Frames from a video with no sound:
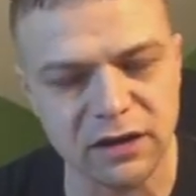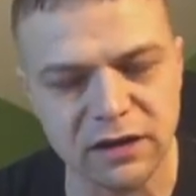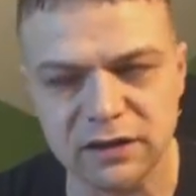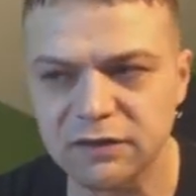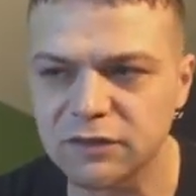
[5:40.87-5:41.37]

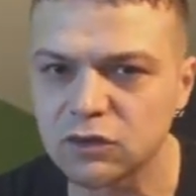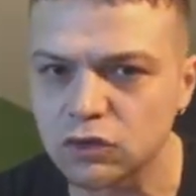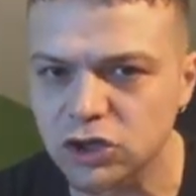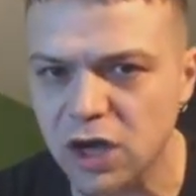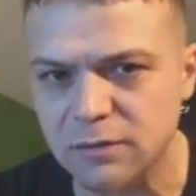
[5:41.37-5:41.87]
can't even
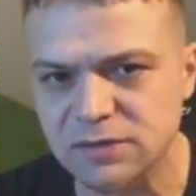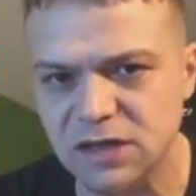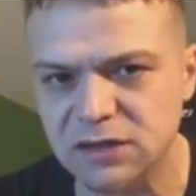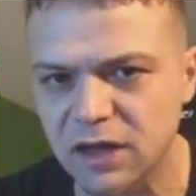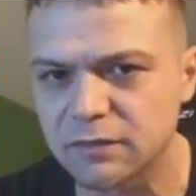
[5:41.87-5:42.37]
do jobs
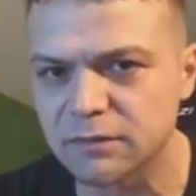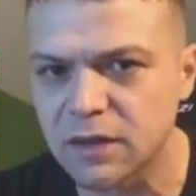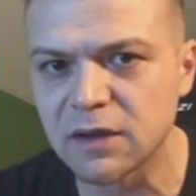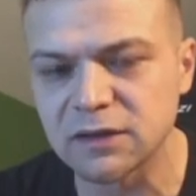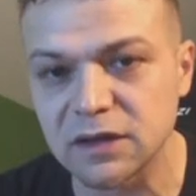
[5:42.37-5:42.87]

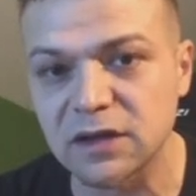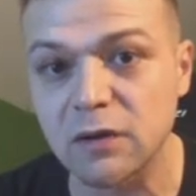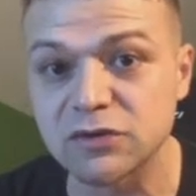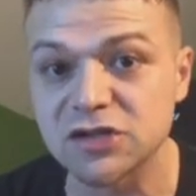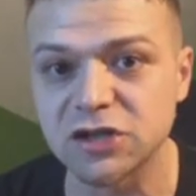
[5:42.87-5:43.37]
that I
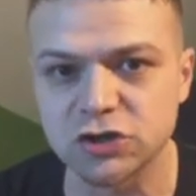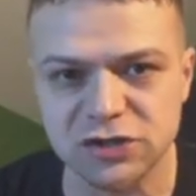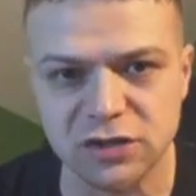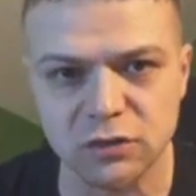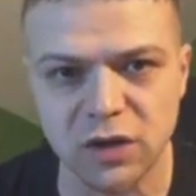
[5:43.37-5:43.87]
was
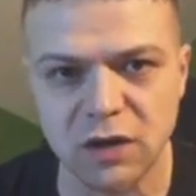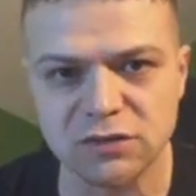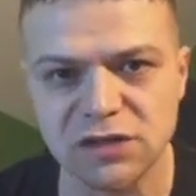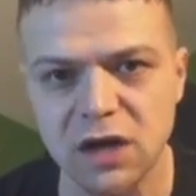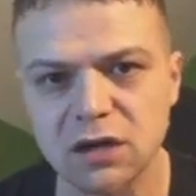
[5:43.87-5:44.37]
interested when I
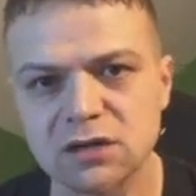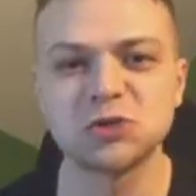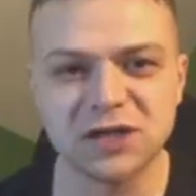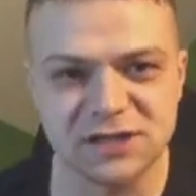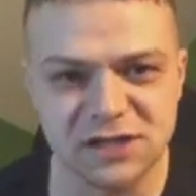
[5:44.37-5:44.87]
was younger. So
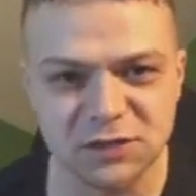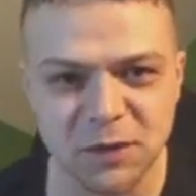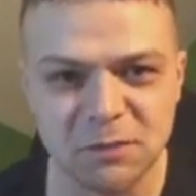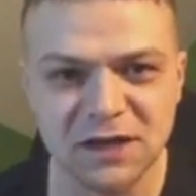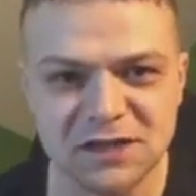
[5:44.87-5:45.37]
that's it,
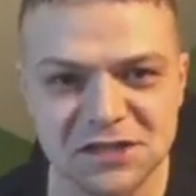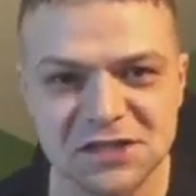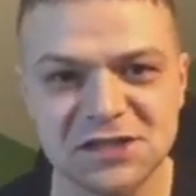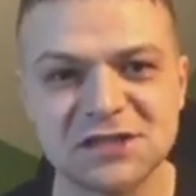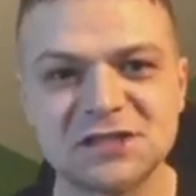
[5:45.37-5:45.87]
my brothers
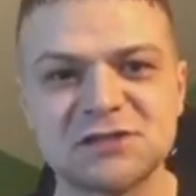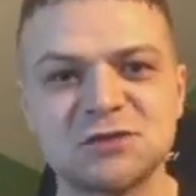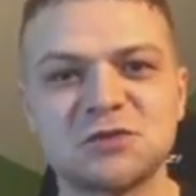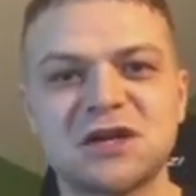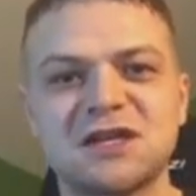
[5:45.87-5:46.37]
and sisters
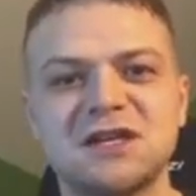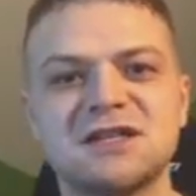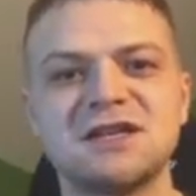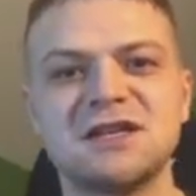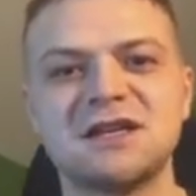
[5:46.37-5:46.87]
with 1
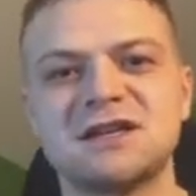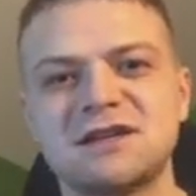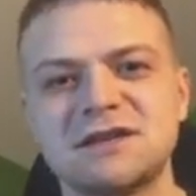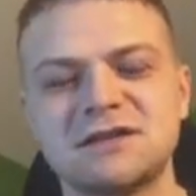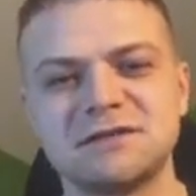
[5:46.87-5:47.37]
kidney.
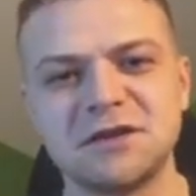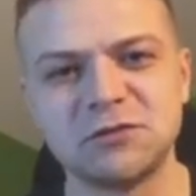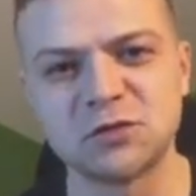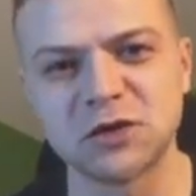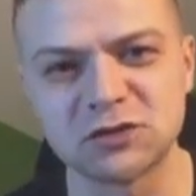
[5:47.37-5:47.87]

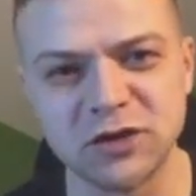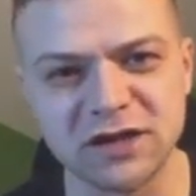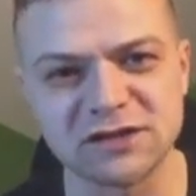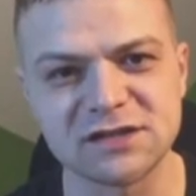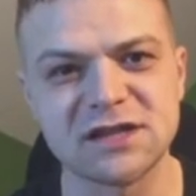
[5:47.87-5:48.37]
If you want to
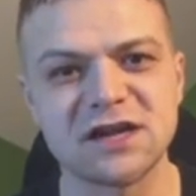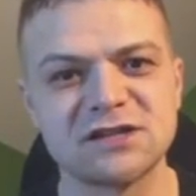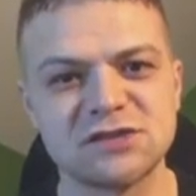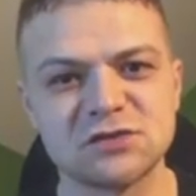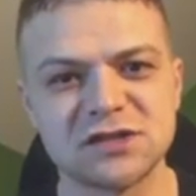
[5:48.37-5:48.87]

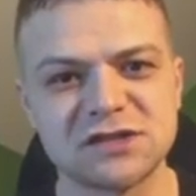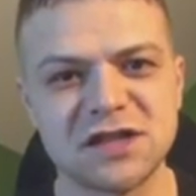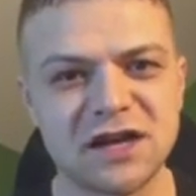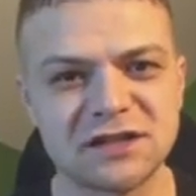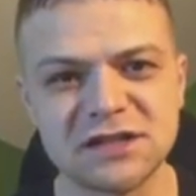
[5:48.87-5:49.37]
exercise, you can
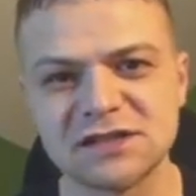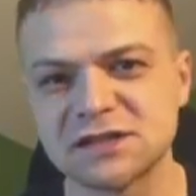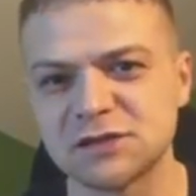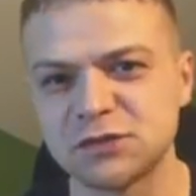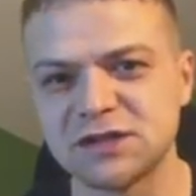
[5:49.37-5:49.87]
start
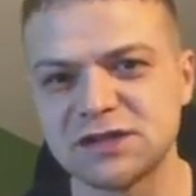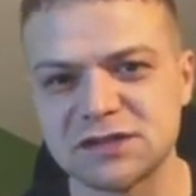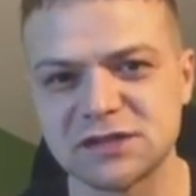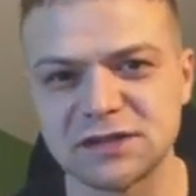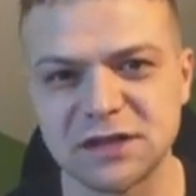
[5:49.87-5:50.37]
easily with
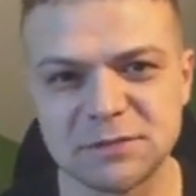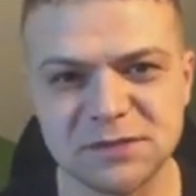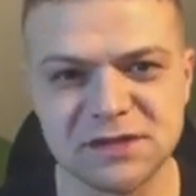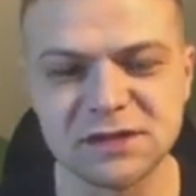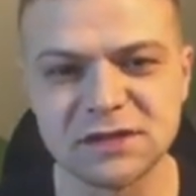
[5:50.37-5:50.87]
these
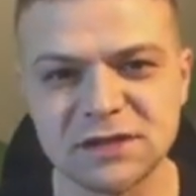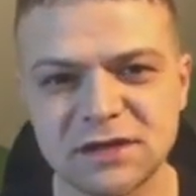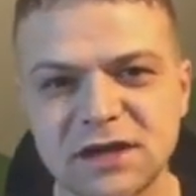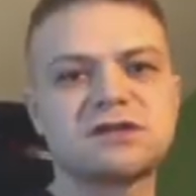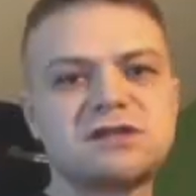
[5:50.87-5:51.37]
tips.
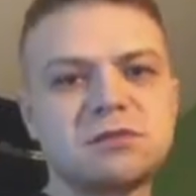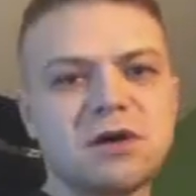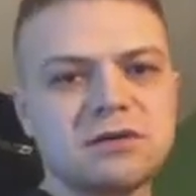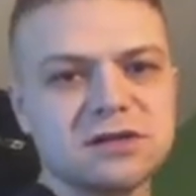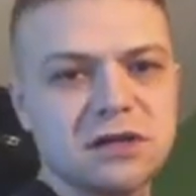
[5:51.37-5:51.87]
You can see
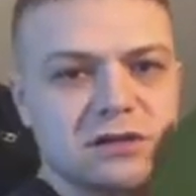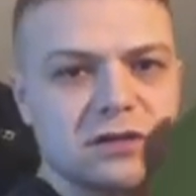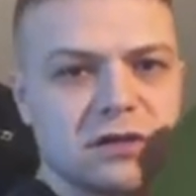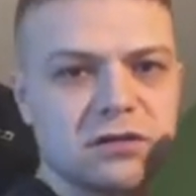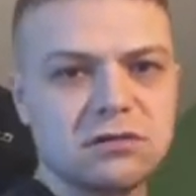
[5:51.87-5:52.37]
my results
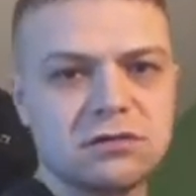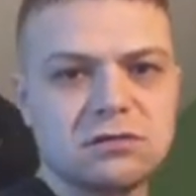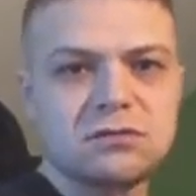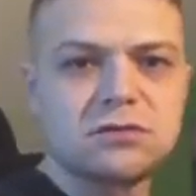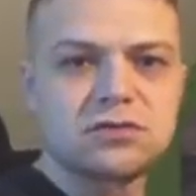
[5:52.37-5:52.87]
here.
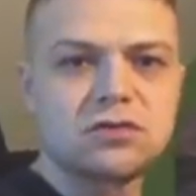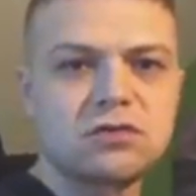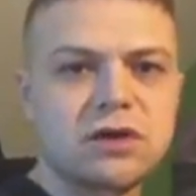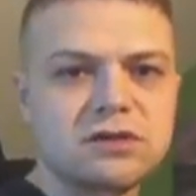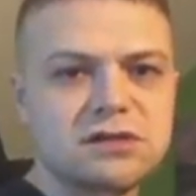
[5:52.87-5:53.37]
So
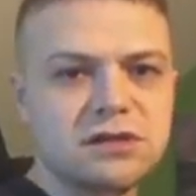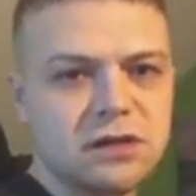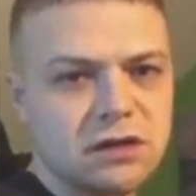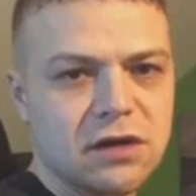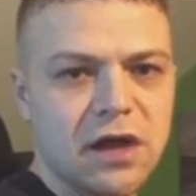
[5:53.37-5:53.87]
you can see
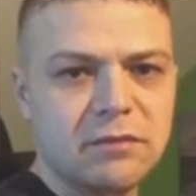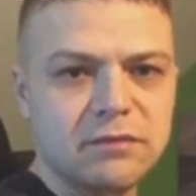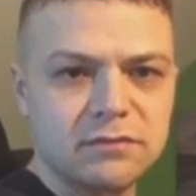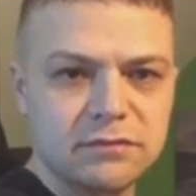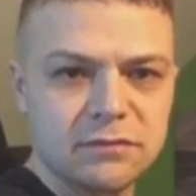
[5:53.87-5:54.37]
that
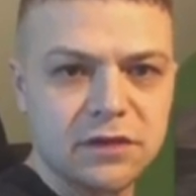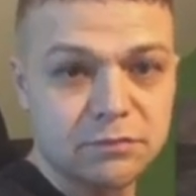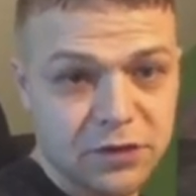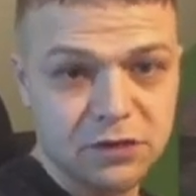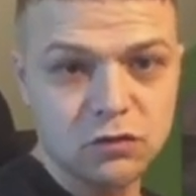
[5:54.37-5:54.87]
I'm in
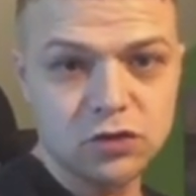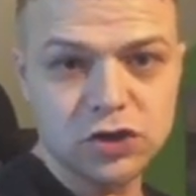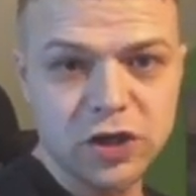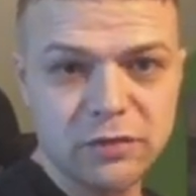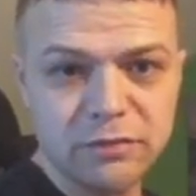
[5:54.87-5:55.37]
pretty good
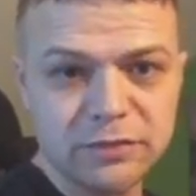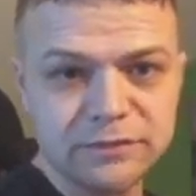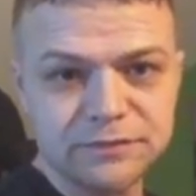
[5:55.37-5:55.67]
shape.